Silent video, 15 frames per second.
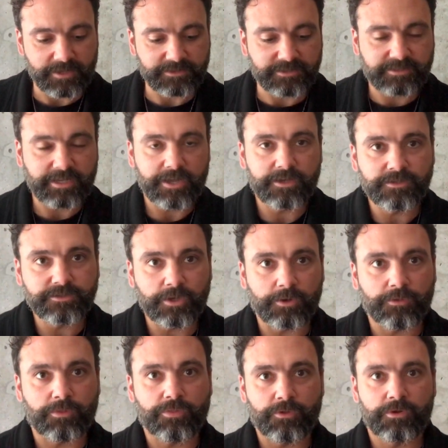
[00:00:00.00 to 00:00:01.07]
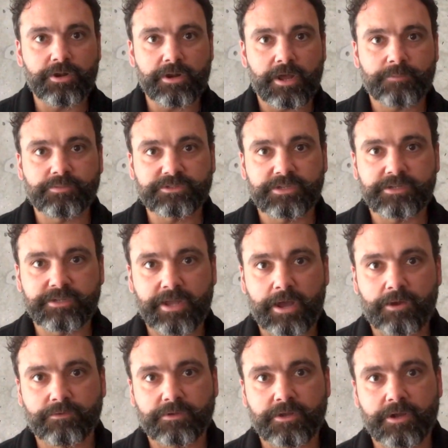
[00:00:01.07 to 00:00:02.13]
sales are 39%
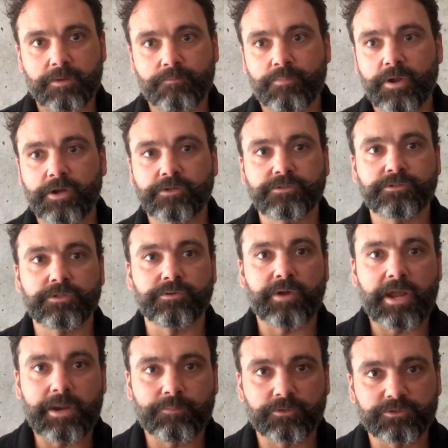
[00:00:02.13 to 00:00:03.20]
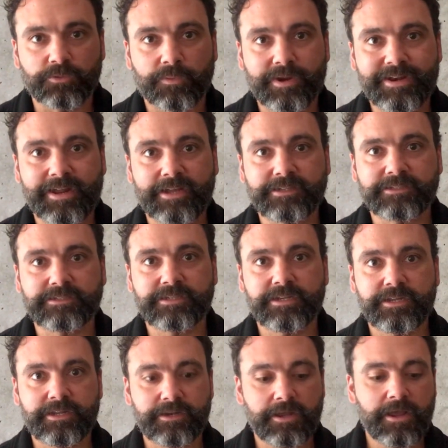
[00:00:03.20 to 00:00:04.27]
down compared to April
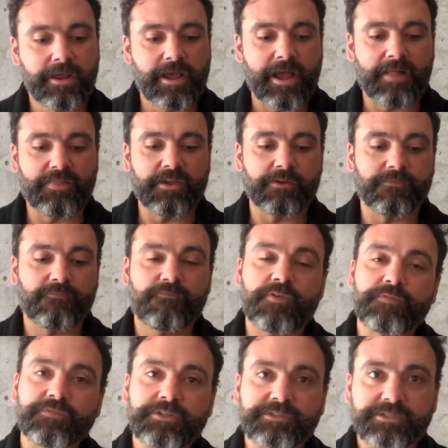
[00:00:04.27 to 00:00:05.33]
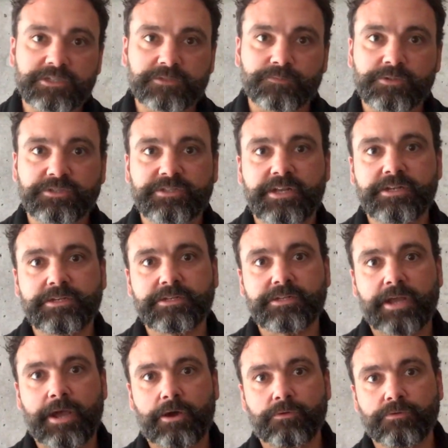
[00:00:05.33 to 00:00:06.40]
2019, and they are 56%
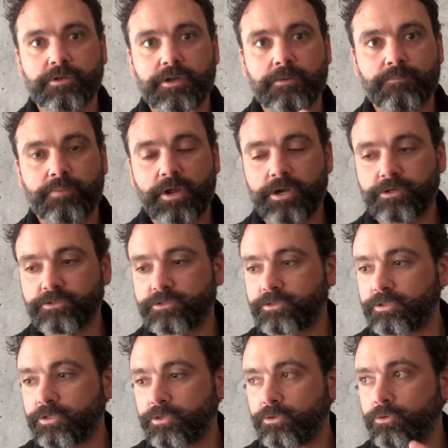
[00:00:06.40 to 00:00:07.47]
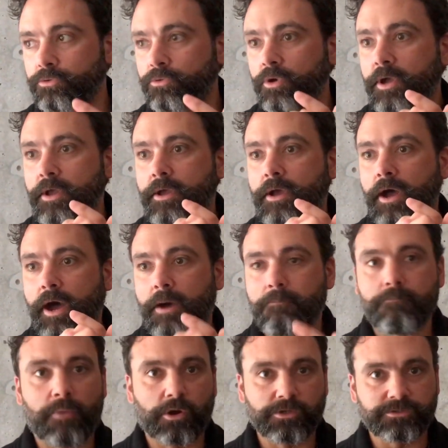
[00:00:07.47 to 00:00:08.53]
down compared to
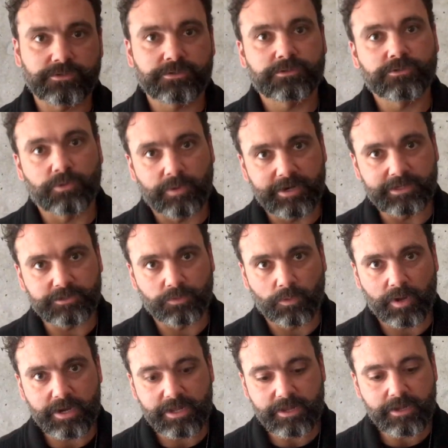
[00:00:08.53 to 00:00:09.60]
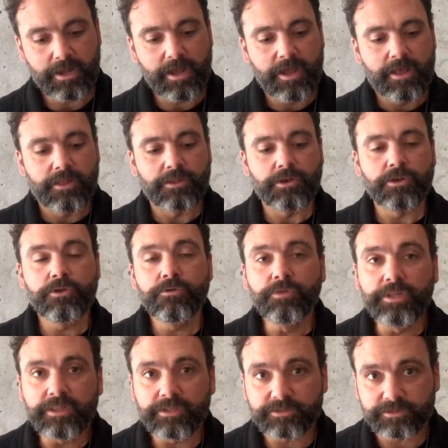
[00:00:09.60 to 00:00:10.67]
March 2020.
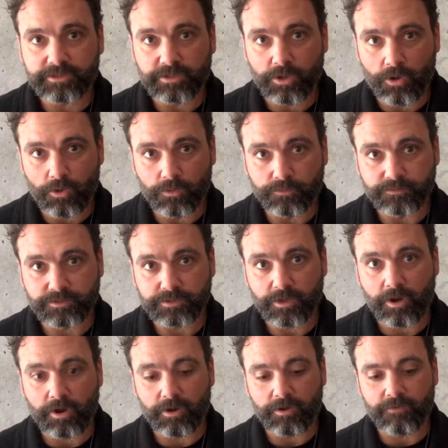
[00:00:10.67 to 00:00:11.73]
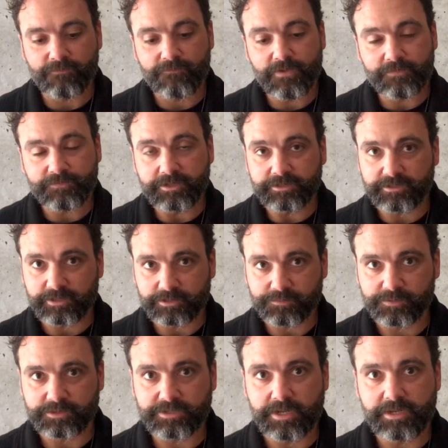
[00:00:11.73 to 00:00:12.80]
Newly listed homes are
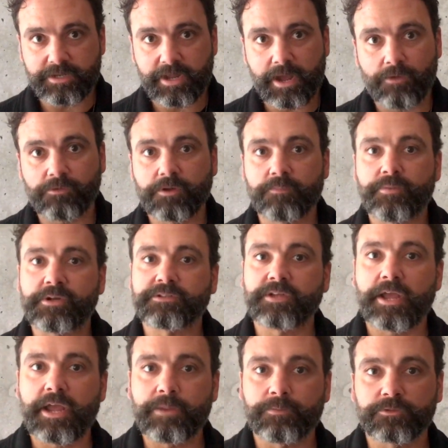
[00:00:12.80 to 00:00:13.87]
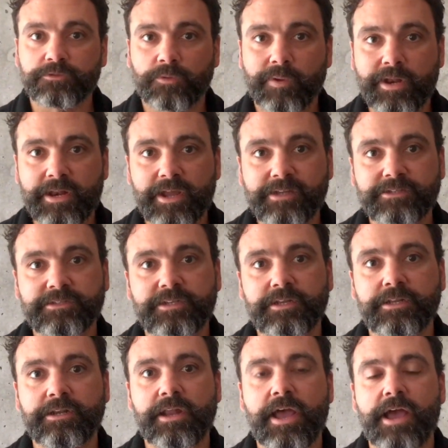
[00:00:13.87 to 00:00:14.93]
56% down compared to April
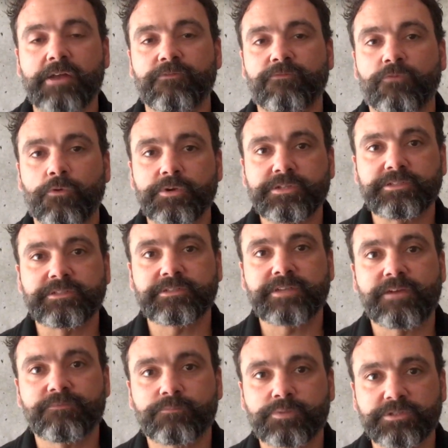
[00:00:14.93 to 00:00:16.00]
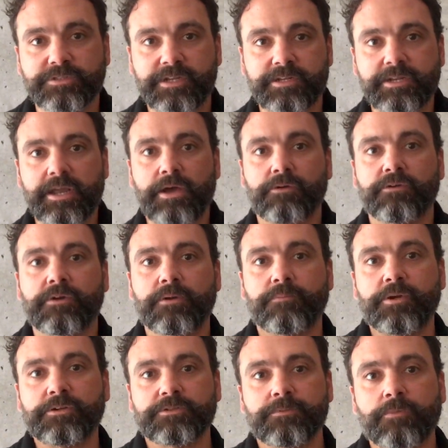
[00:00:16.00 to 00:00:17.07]
2019 and 47% down
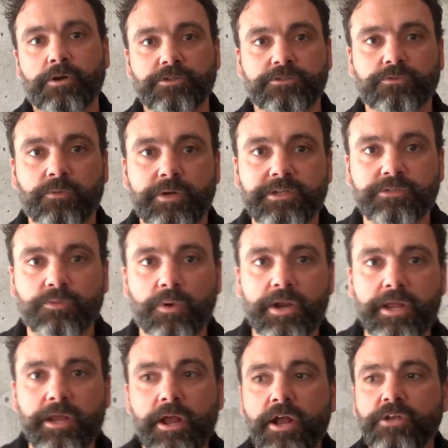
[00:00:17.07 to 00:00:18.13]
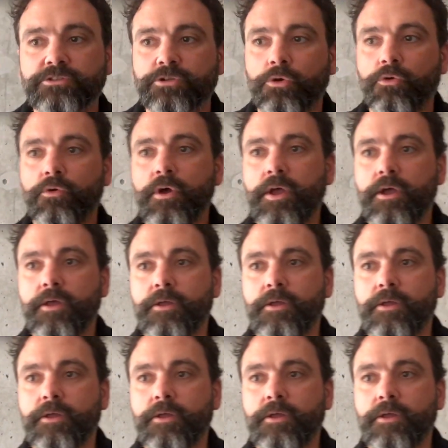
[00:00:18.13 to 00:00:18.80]
compared to March 2020. So